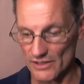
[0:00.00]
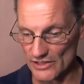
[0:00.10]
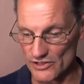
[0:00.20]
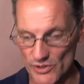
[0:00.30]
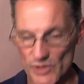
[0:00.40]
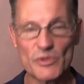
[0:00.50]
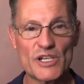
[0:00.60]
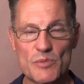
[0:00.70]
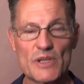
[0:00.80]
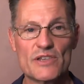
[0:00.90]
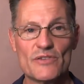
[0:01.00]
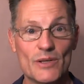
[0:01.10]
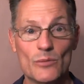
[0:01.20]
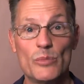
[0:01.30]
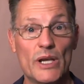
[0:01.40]
extremely expensive
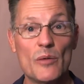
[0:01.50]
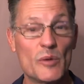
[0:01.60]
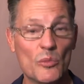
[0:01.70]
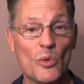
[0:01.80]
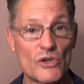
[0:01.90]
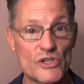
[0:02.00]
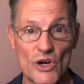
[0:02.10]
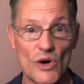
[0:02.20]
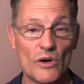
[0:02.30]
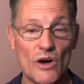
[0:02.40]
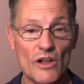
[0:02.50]
and becoming more so all